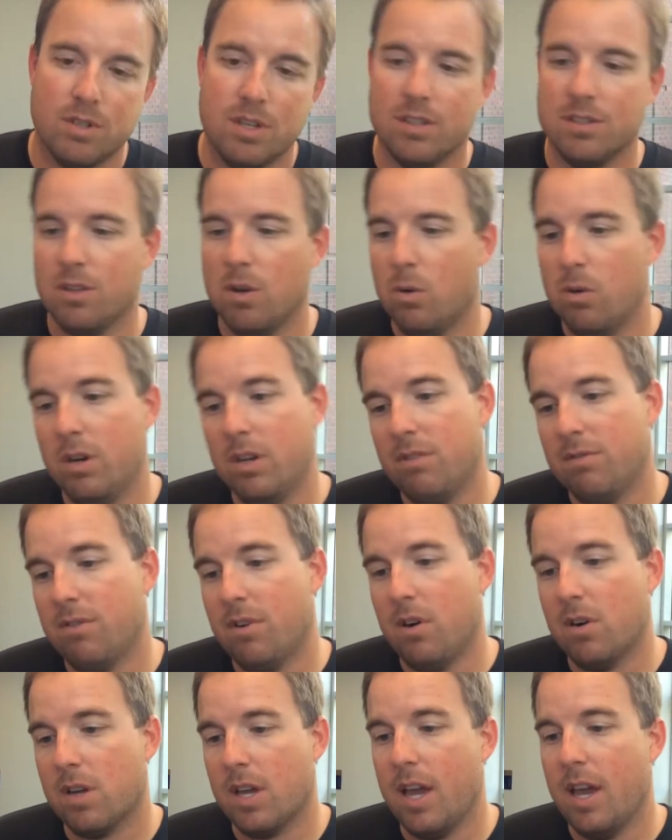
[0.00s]
because going into
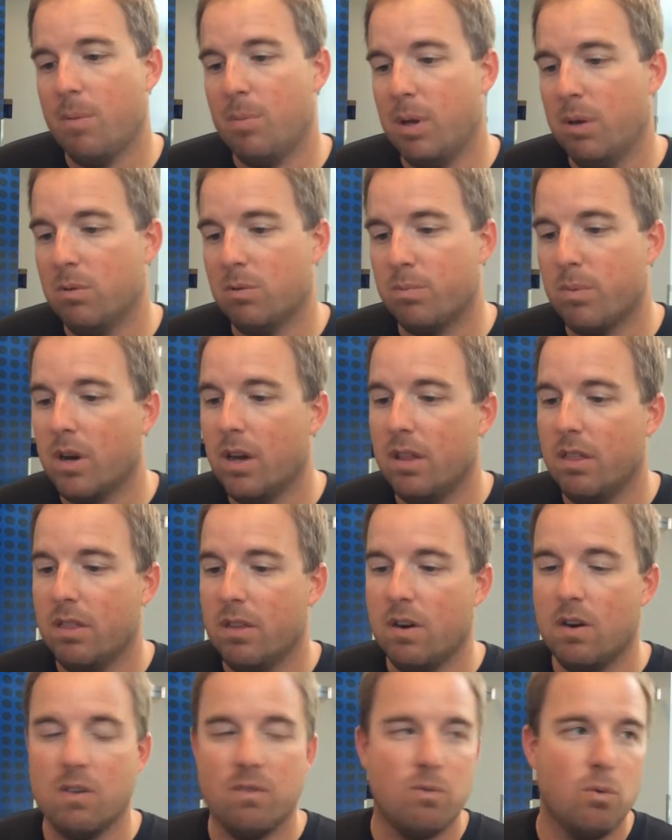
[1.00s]
fall camp, he was probably
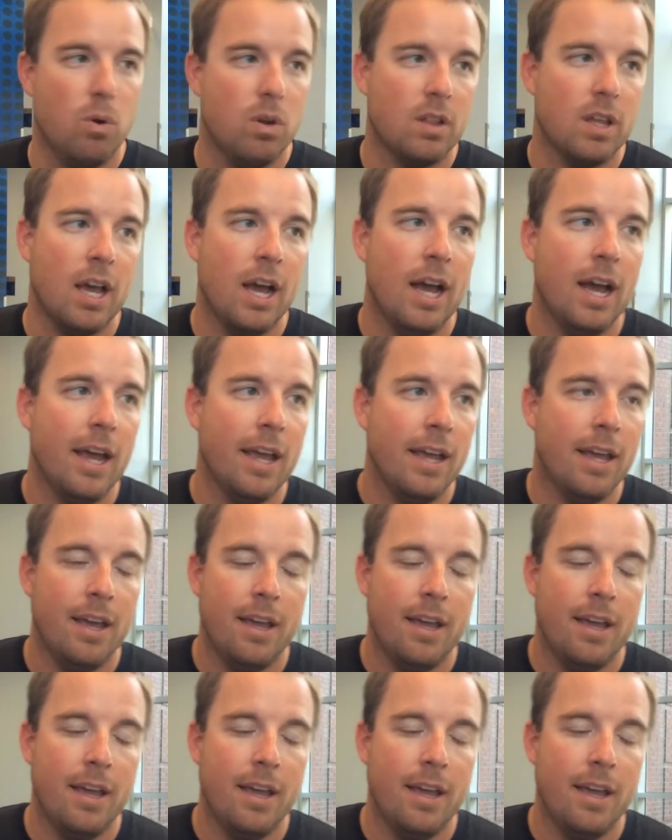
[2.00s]
the 3rd or 4th guy,